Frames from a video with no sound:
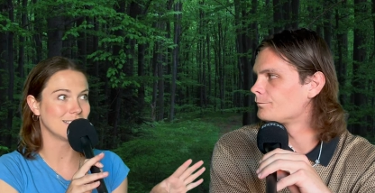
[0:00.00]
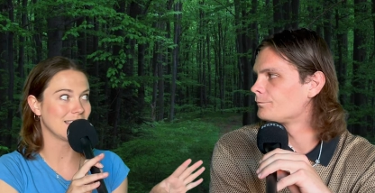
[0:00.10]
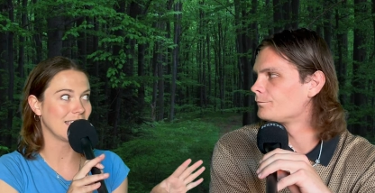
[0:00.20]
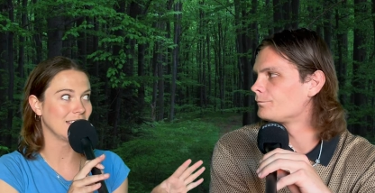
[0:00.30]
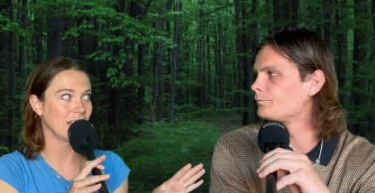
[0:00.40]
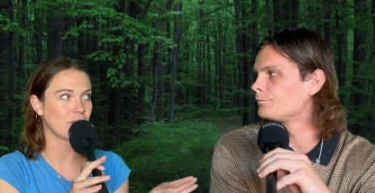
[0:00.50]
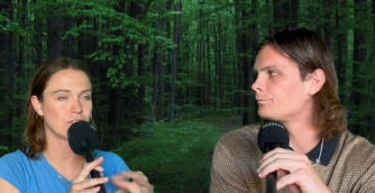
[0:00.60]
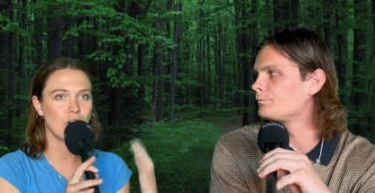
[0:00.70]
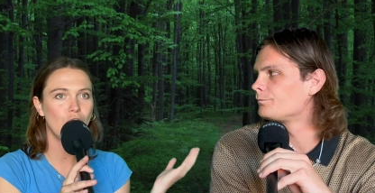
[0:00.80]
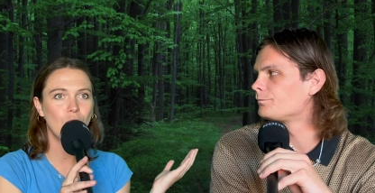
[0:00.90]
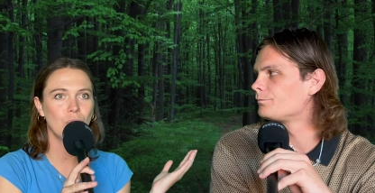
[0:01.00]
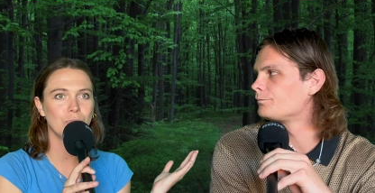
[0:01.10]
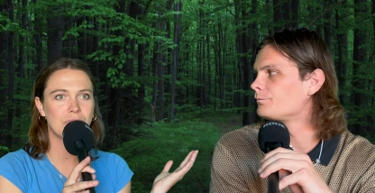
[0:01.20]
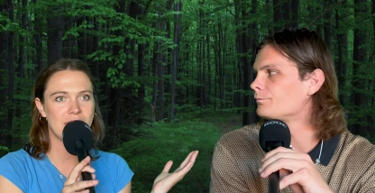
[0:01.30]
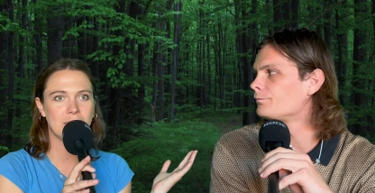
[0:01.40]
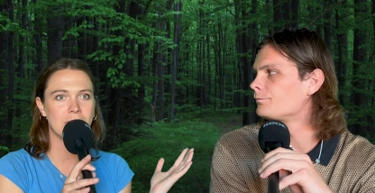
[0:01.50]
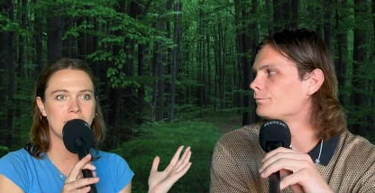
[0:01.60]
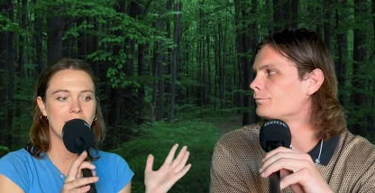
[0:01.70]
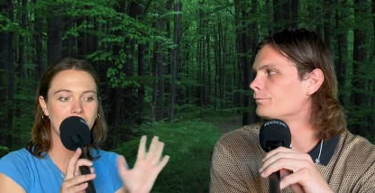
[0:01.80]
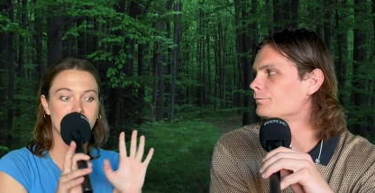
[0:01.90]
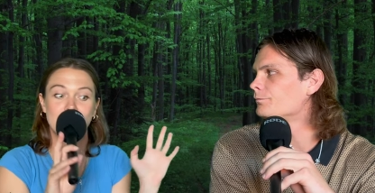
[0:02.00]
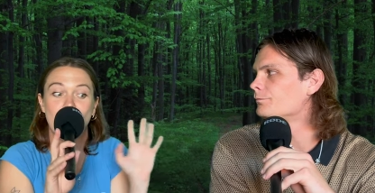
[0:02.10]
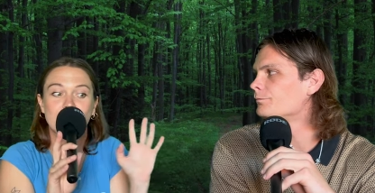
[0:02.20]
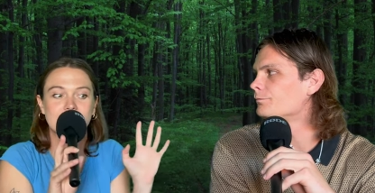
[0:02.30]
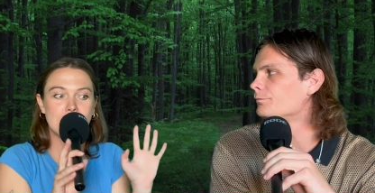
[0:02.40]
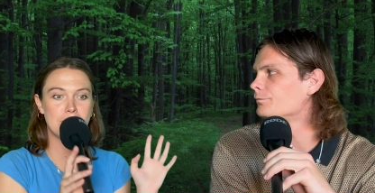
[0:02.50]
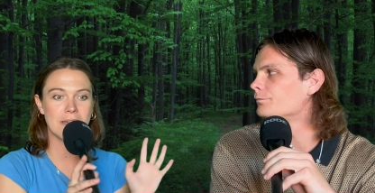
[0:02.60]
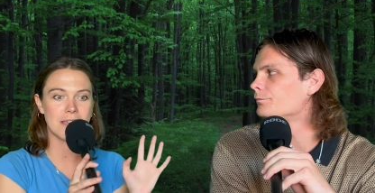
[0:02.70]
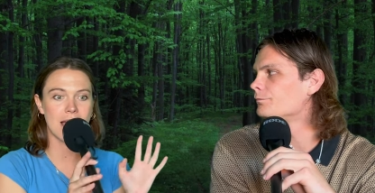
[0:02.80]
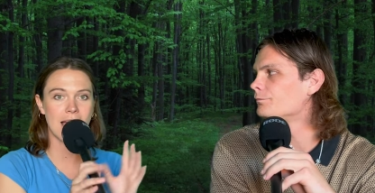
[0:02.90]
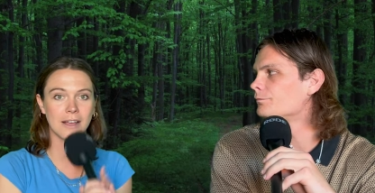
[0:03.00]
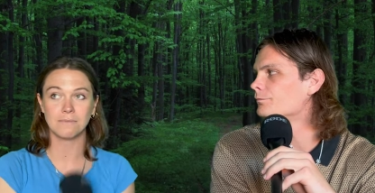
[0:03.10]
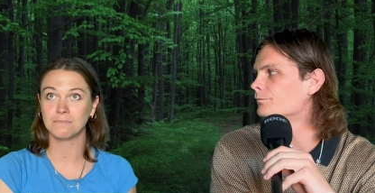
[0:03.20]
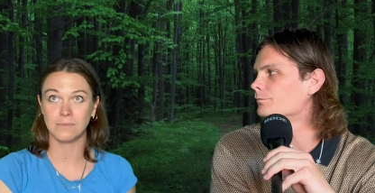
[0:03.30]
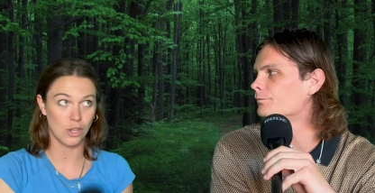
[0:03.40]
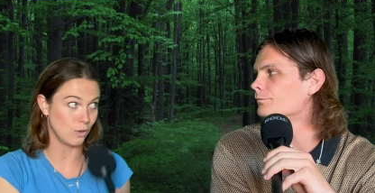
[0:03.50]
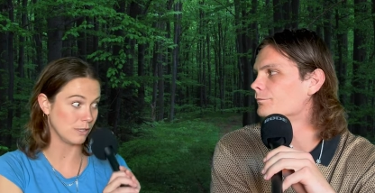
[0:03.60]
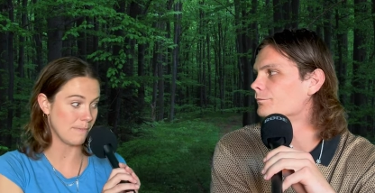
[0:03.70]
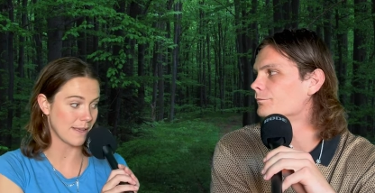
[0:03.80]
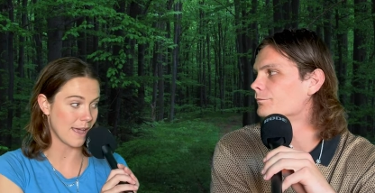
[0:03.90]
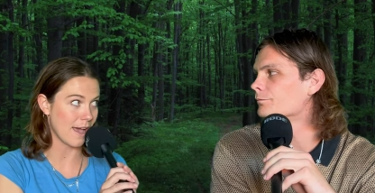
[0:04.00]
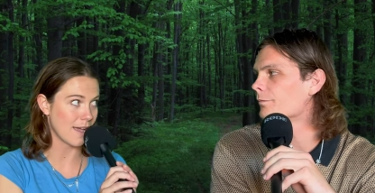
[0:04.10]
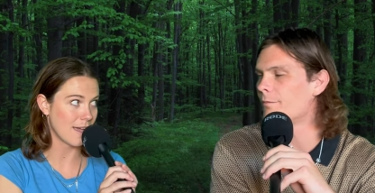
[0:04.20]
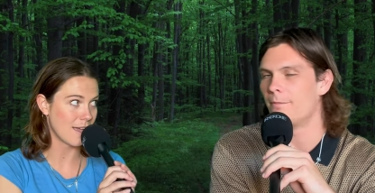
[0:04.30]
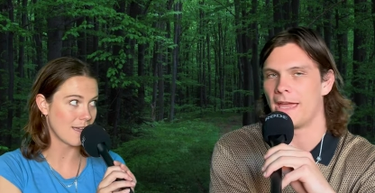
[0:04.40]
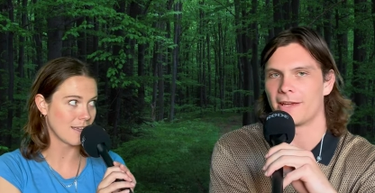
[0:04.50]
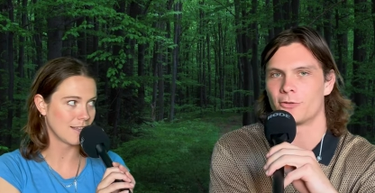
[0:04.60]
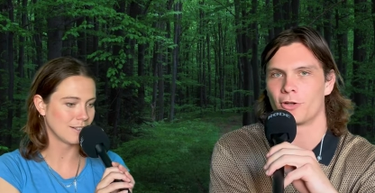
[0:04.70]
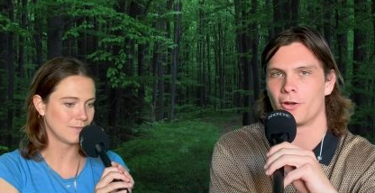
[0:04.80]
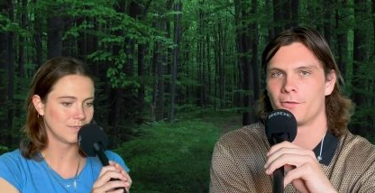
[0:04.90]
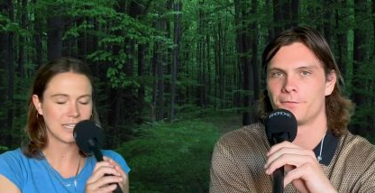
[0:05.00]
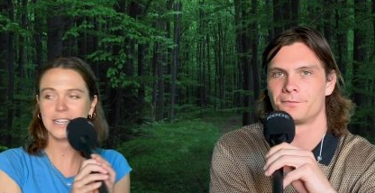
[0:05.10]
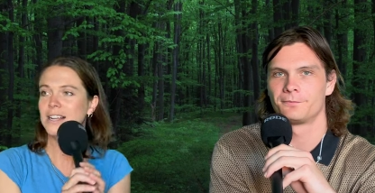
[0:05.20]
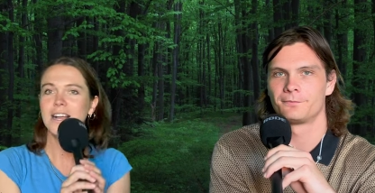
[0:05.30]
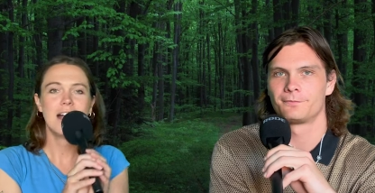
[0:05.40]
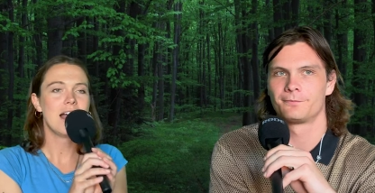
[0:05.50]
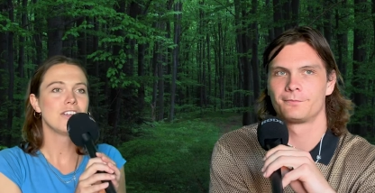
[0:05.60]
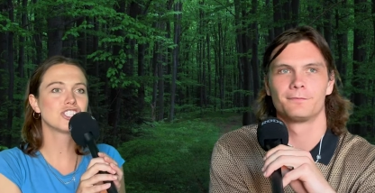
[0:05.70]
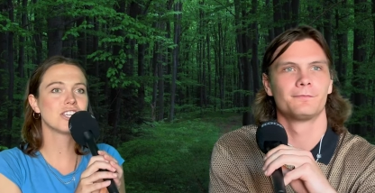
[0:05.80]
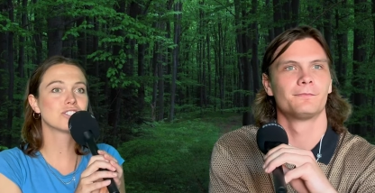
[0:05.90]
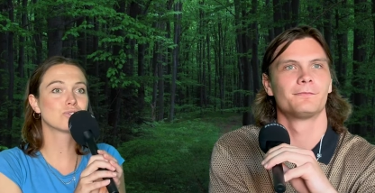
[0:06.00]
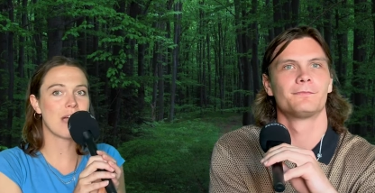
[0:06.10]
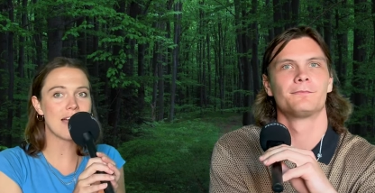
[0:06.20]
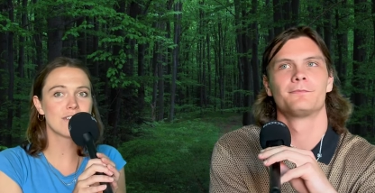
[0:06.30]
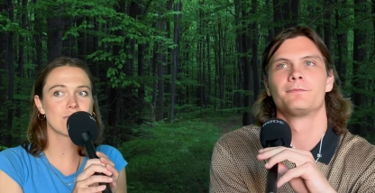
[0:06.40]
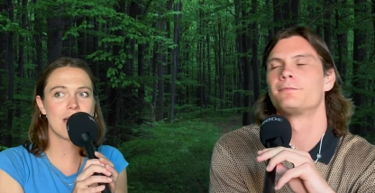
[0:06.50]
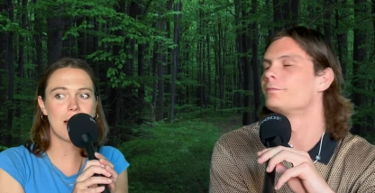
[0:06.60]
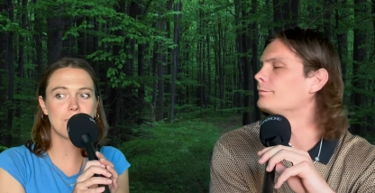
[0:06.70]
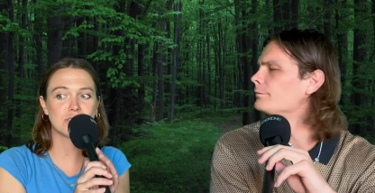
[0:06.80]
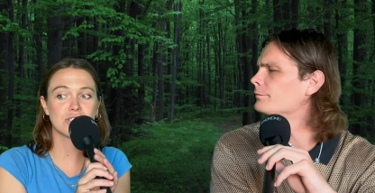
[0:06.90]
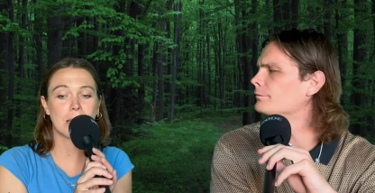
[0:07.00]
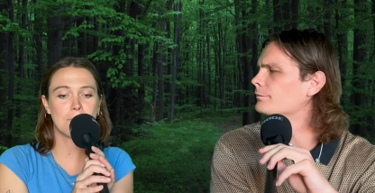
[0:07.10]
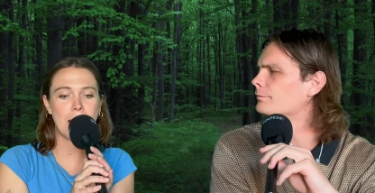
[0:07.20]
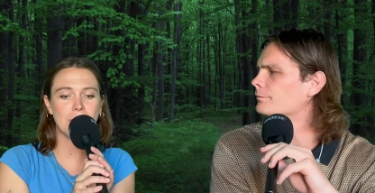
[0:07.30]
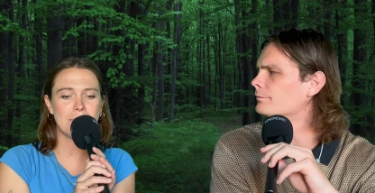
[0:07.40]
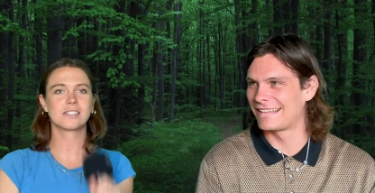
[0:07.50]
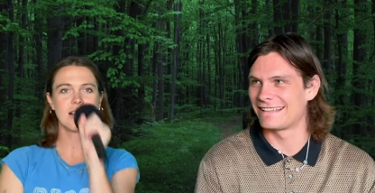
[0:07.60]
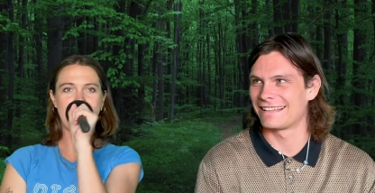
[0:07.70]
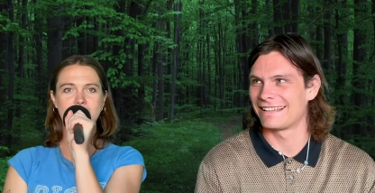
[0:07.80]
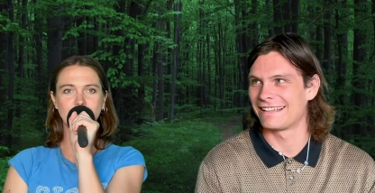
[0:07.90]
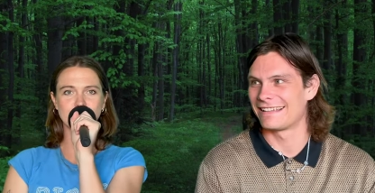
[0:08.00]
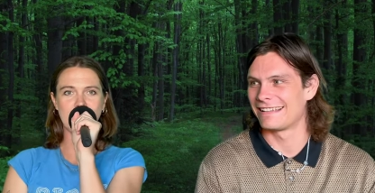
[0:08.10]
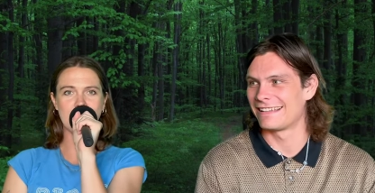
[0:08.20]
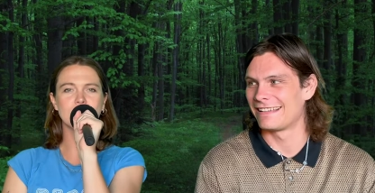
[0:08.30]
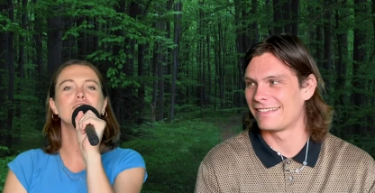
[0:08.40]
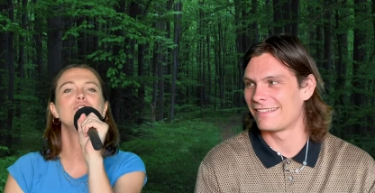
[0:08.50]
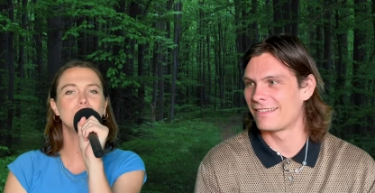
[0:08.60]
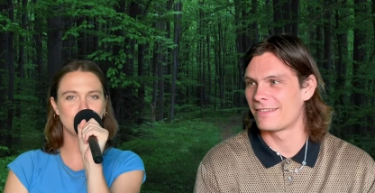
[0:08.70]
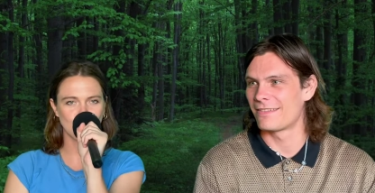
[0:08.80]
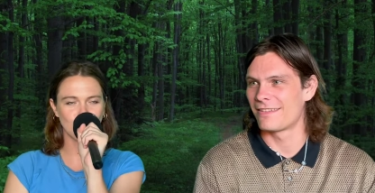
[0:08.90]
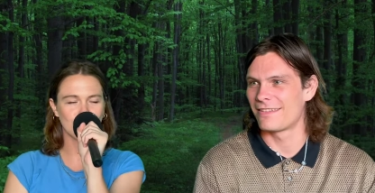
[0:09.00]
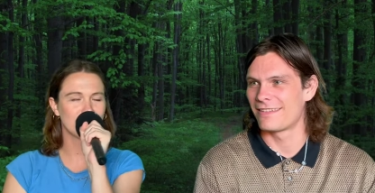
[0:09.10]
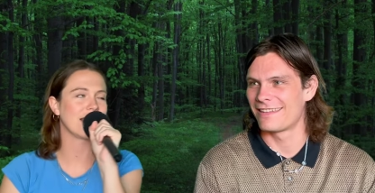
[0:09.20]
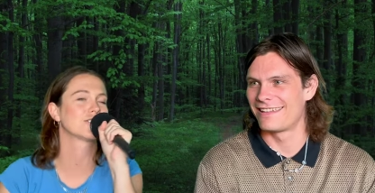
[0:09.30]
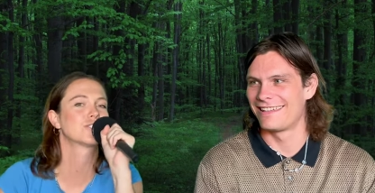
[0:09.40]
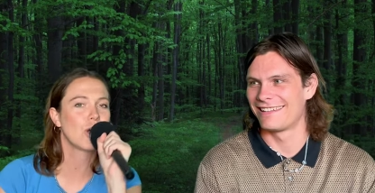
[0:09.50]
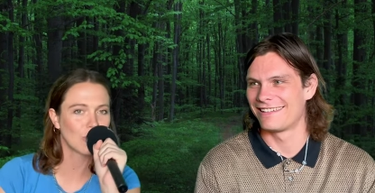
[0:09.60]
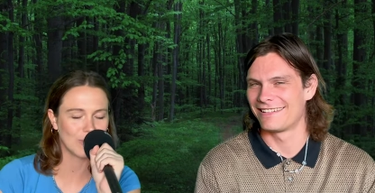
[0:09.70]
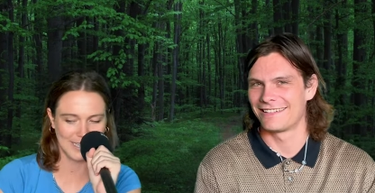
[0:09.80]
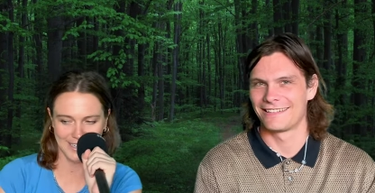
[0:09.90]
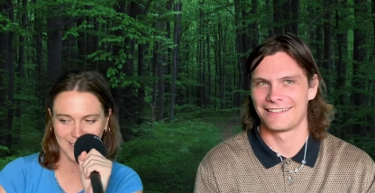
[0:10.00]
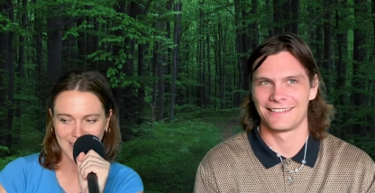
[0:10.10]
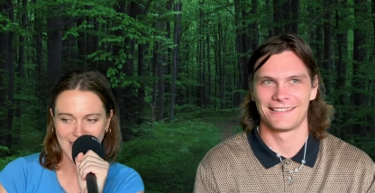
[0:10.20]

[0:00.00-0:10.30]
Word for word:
Speaker 1: scene, like the whole thing when they're like versing the big guy. Who's the big guy?
Speaker 2: Megatron.
Speaker 1: She's driving around, but she's like, Bumblebee, I'll drive, you shoot. Like, sorry.